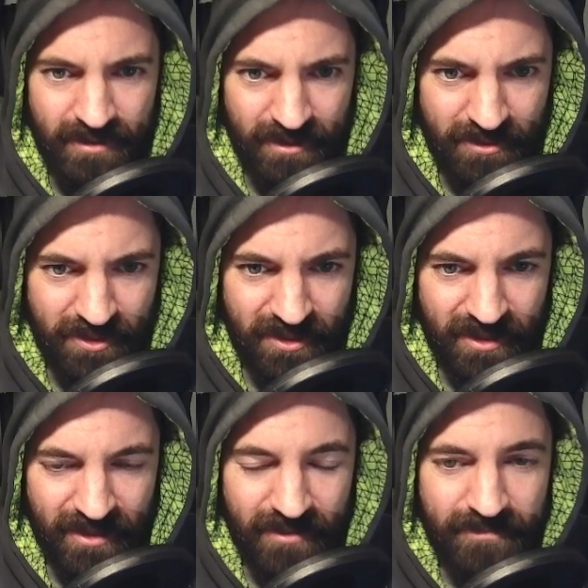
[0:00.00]

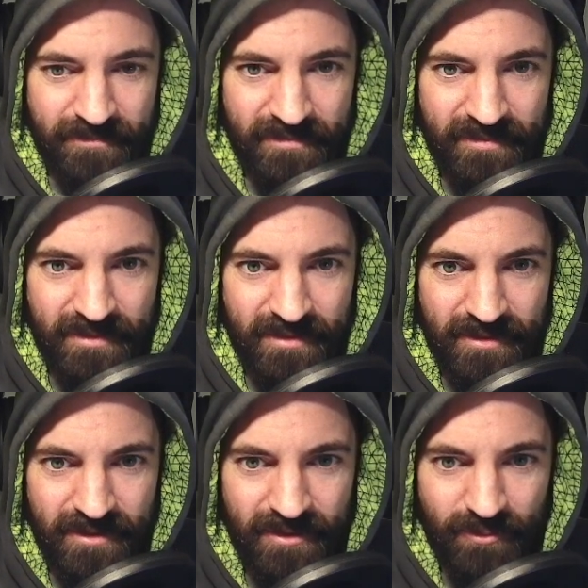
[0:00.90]
Okay.
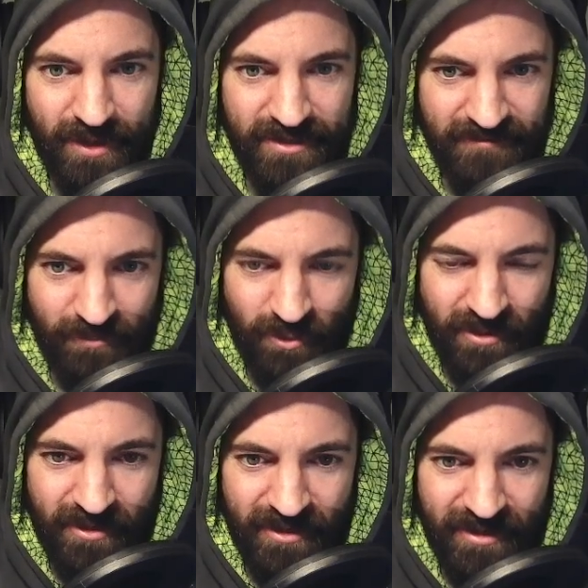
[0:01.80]
The
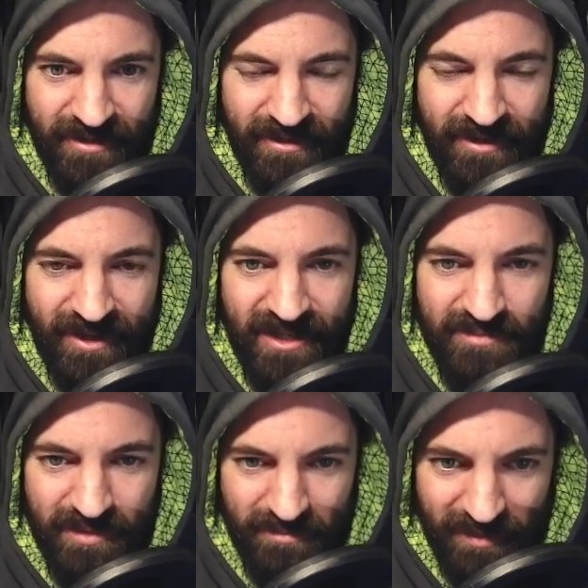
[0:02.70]
reservoir has
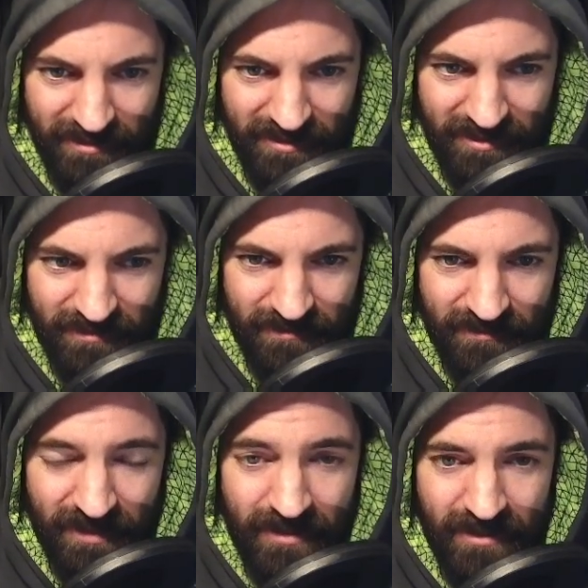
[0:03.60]
been built.
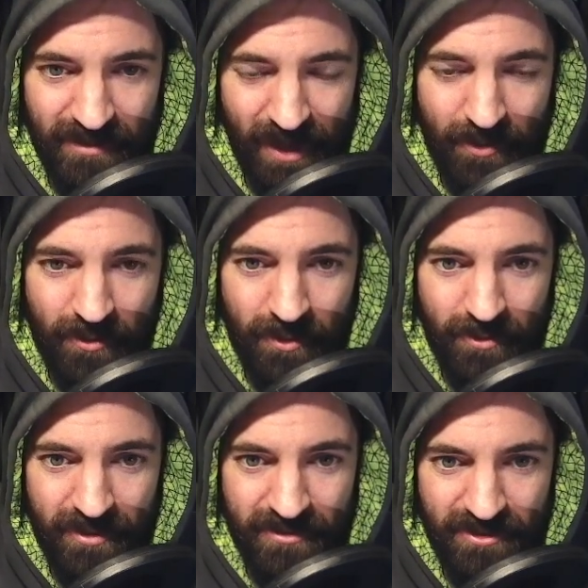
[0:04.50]
Now what we
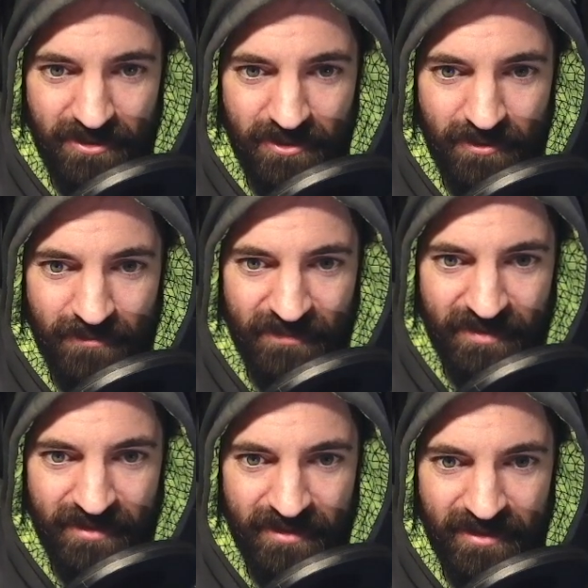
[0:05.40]
want to do
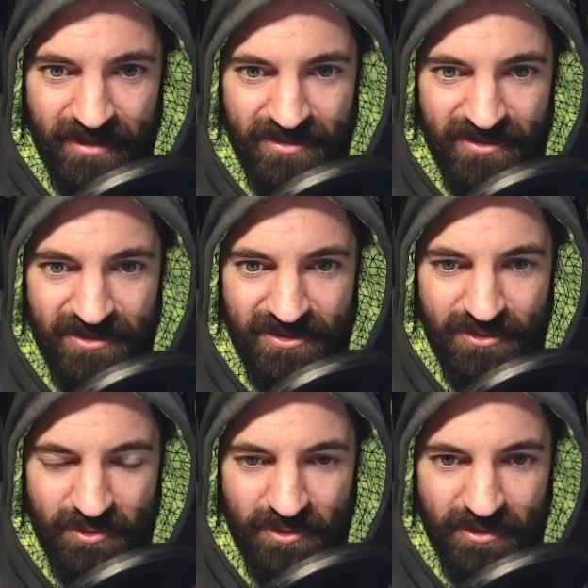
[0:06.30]
is
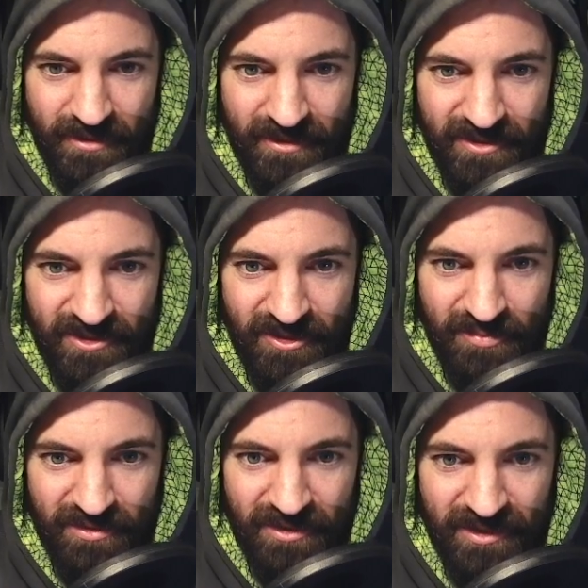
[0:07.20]
destroy these two
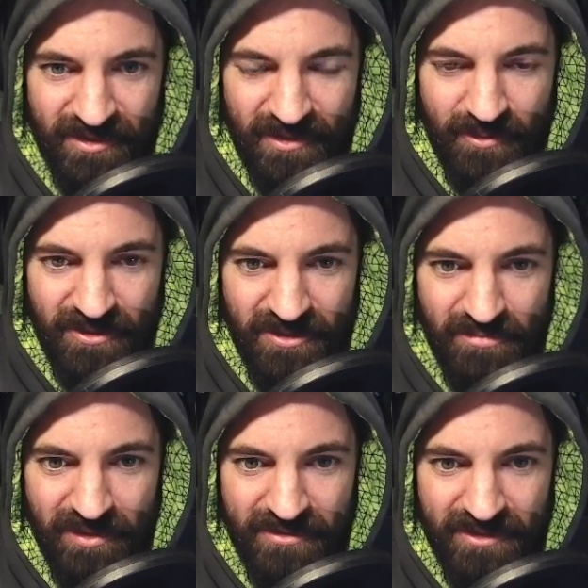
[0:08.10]
blocks that we just
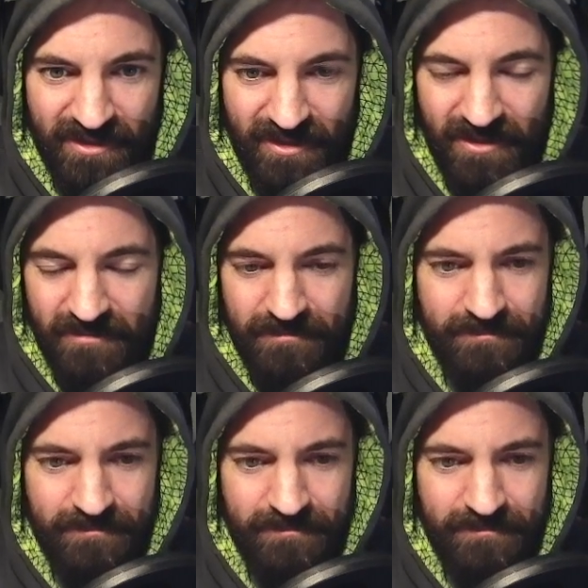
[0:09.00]
built it on